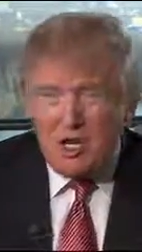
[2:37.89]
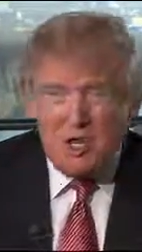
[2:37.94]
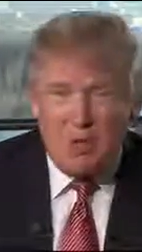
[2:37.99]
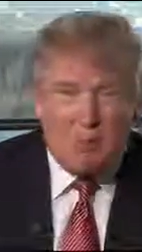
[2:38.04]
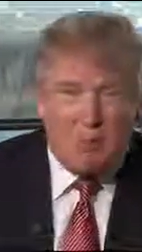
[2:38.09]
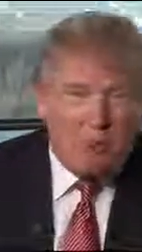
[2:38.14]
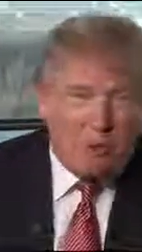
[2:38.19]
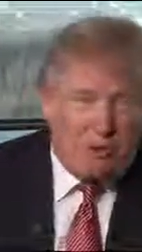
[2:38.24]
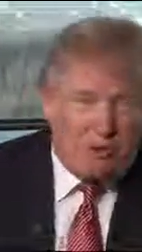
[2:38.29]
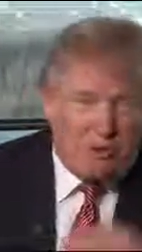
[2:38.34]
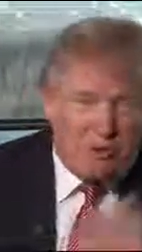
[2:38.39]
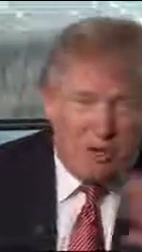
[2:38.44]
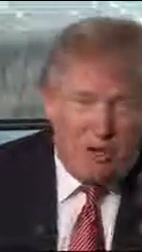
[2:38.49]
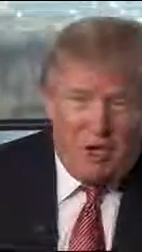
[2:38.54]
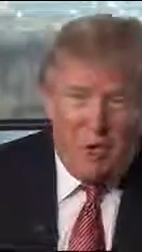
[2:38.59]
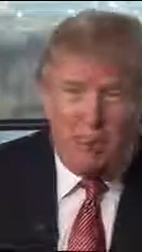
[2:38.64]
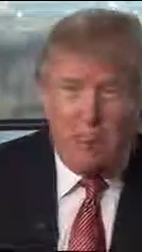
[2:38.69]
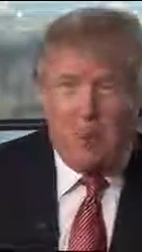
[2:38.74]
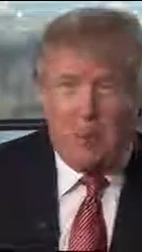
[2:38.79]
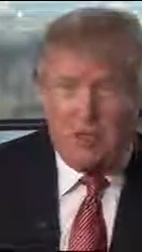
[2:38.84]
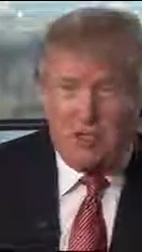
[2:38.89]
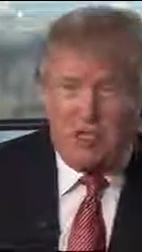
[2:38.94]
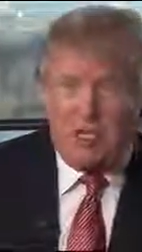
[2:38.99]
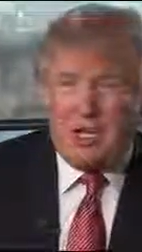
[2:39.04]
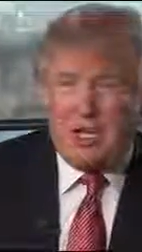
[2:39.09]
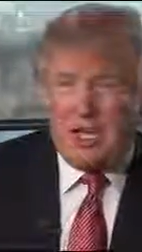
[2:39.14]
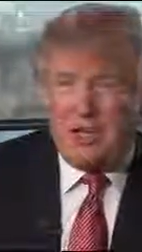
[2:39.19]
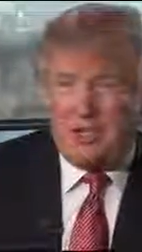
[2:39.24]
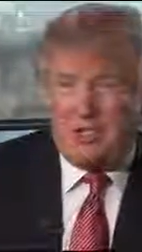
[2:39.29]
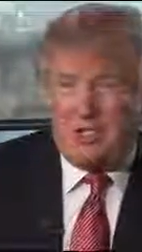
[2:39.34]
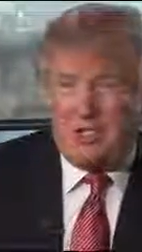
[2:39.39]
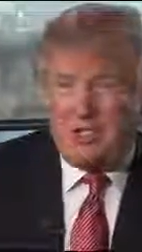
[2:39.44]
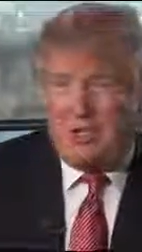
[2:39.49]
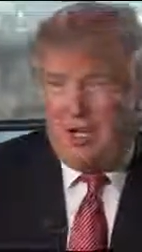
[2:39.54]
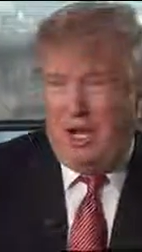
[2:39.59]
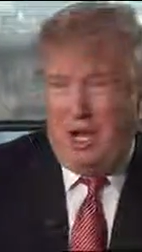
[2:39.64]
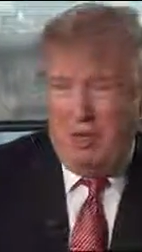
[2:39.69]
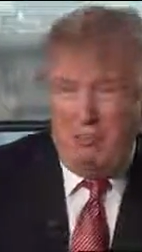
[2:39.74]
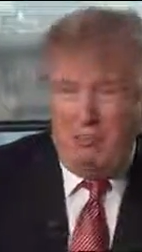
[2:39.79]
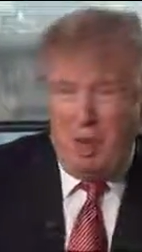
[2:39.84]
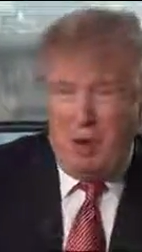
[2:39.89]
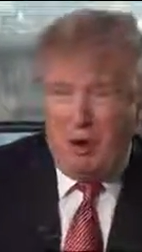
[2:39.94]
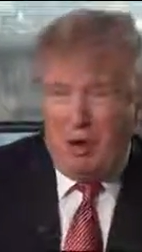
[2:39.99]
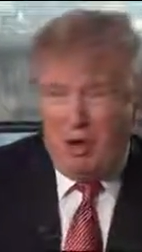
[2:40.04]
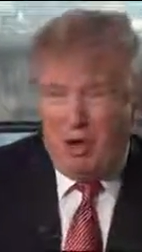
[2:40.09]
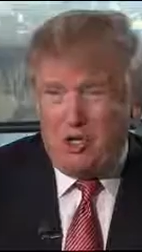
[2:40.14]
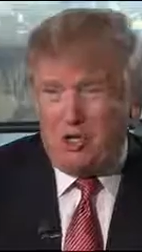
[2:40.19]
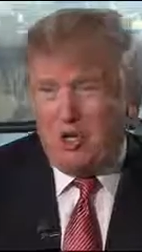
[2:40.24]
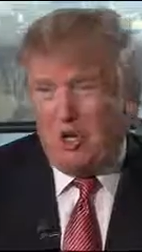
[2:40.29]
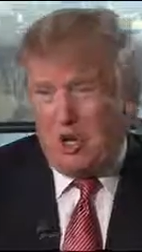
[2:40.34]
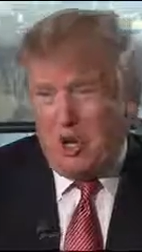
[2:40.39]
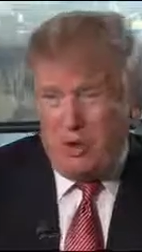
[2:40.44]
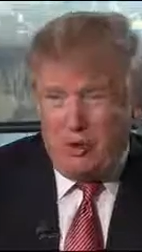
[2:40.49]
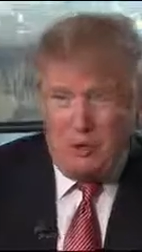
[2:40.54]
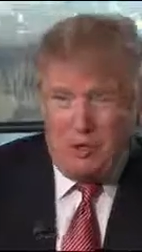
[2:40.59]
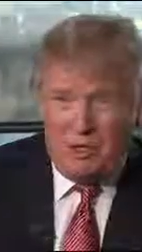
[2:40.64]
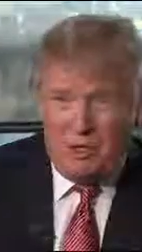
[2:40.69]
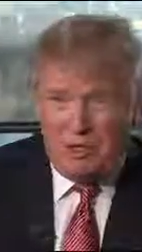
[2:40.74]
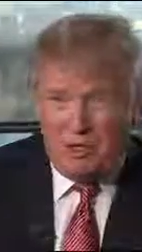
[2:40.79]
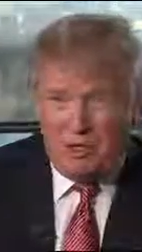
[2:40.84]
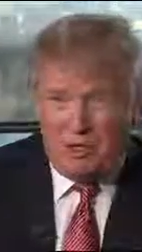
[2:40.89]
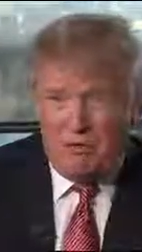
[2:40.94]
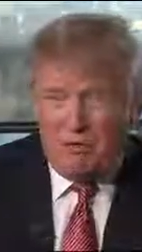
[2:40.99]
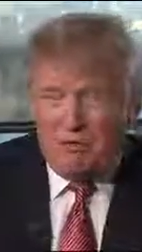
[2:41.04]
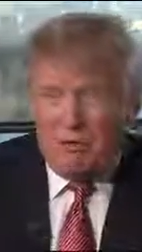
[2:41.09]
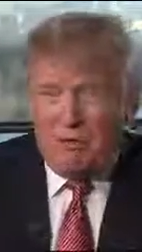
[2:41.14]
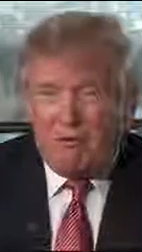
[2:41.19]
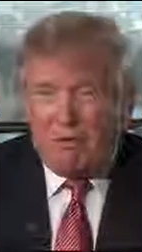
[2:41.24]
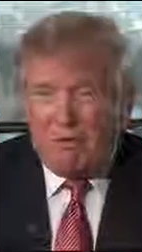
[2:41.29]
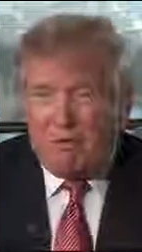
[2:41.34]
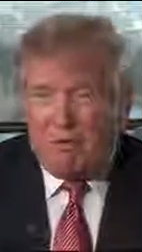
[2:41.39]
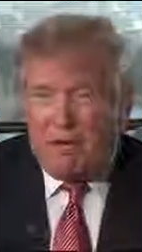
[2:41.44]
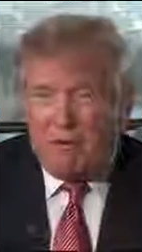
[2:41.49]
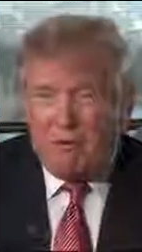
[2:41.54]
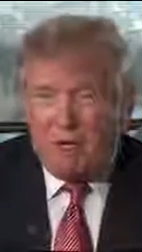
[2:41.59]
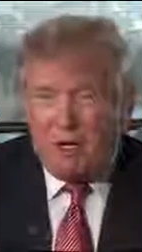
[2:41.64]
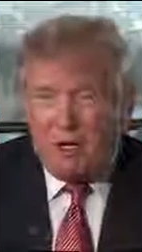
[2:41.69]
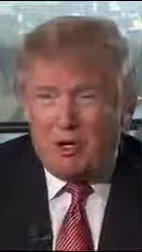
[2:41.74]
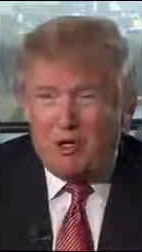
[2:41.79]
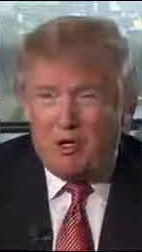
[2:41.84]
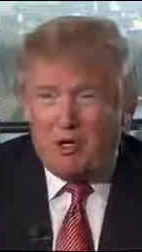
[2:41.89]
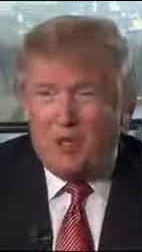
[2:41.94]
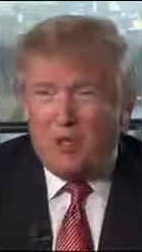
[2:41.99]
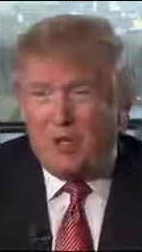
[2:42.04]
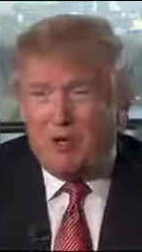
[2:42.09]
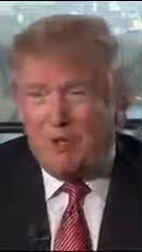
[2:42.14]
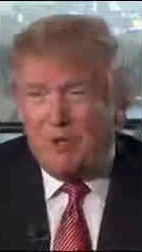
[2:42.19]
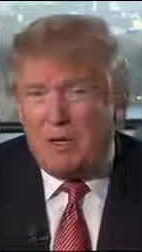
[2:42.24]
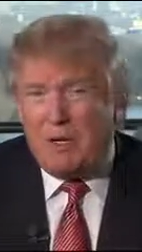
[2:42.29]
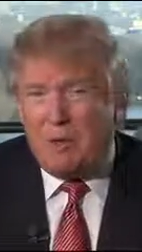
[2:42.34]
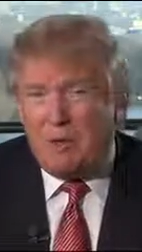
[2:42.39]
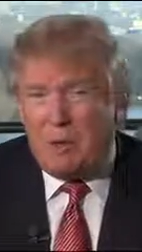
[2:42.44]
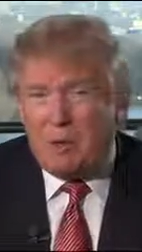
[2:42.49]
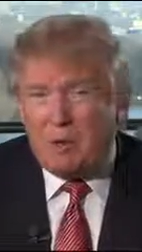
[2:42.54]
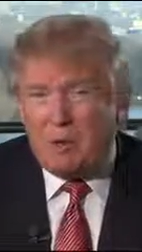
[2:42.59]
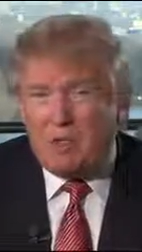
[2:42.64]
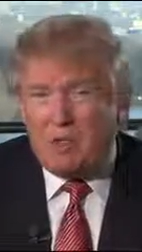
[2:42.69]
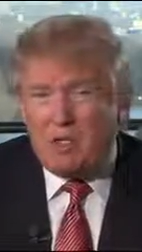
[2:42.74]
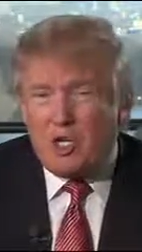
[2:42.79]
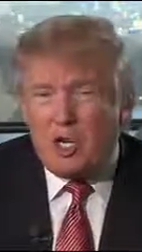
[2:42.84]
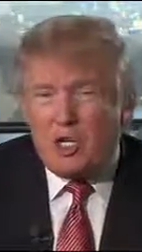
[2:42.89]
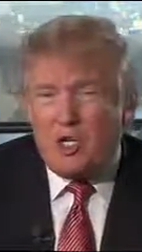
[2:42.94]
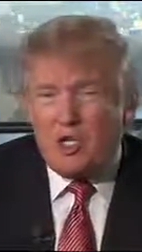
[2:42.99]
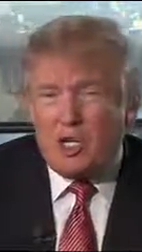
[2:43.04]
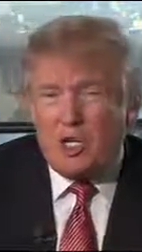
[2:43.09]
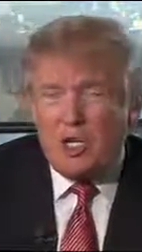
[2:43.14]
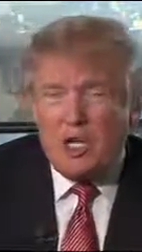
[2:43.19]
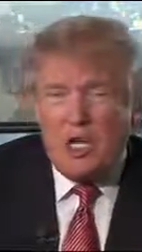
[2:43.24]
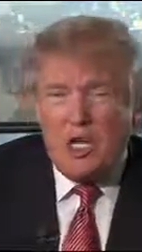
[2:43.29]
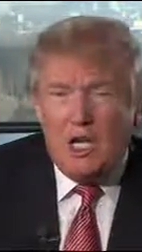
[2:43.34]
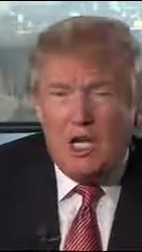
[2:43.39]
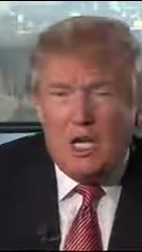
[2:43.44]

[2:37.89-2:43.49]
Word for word: The president was against gay marriage, and now he's in favor of gay marriage, and you have many people changing.